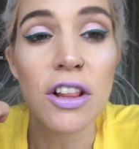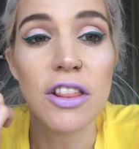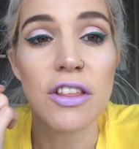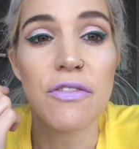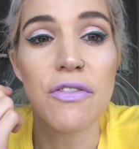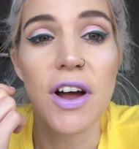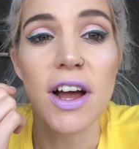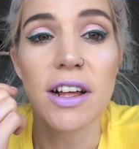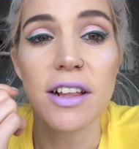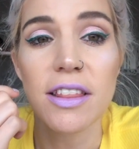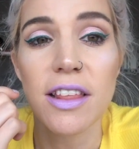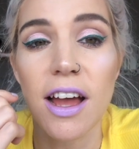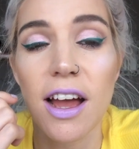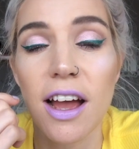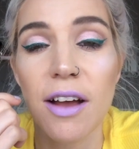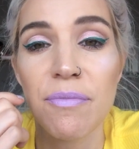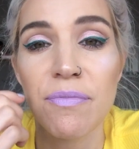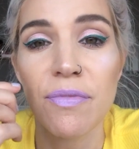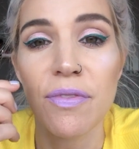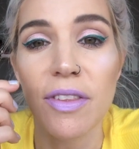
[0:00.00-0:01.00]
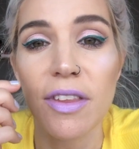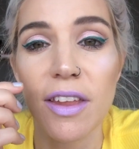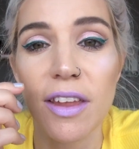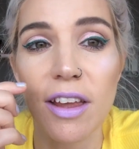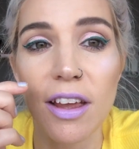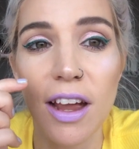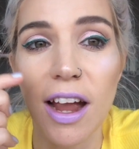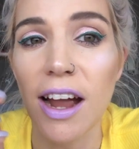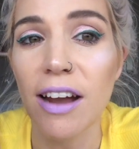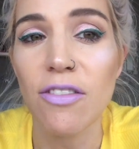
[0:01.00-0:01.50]
the fact that
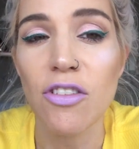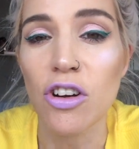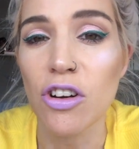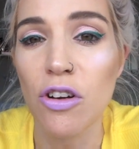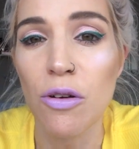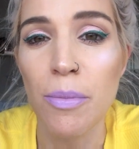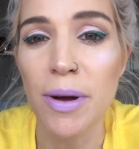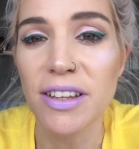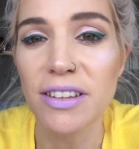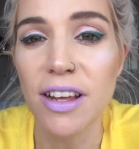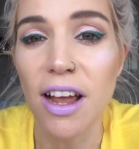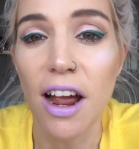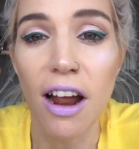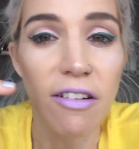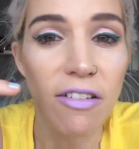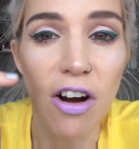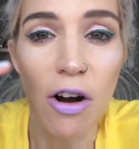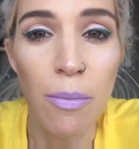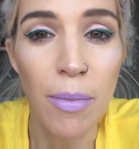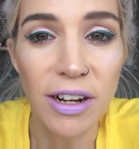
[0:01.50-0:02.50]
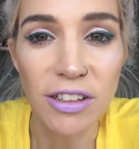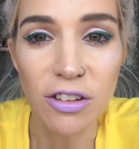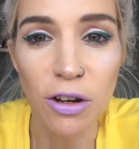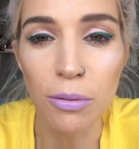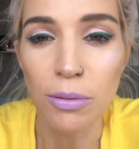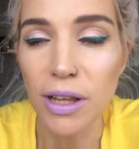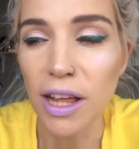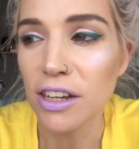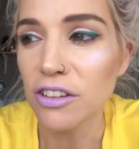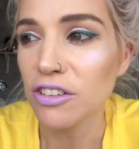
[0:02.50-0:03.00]
I've got no mascara on my
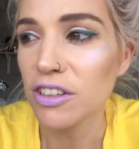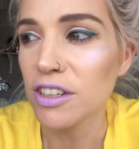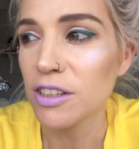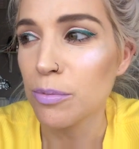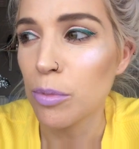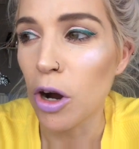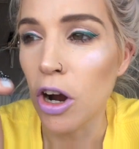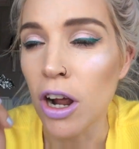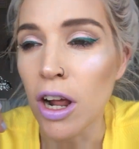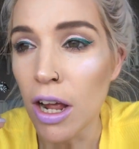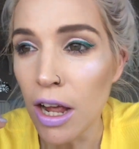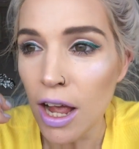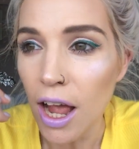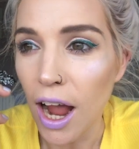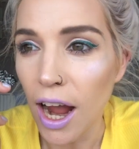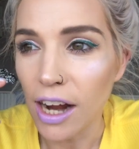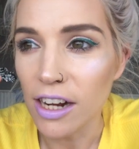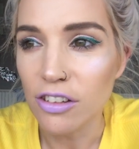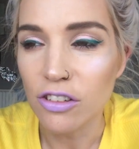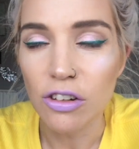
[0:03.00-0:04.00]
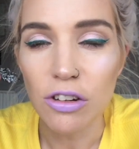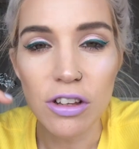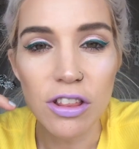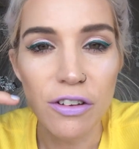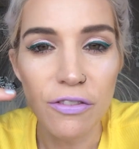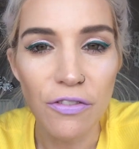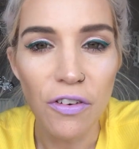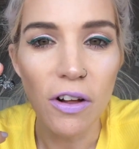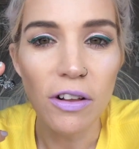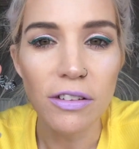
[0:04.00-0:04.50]
top lashes, but I took
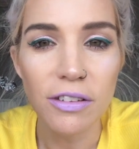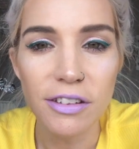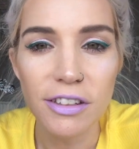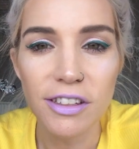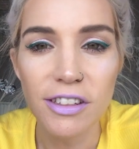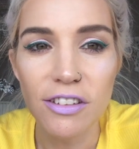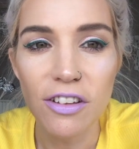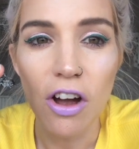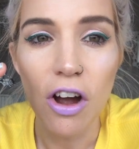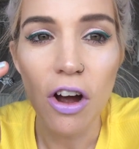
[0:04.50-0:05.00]
the falsies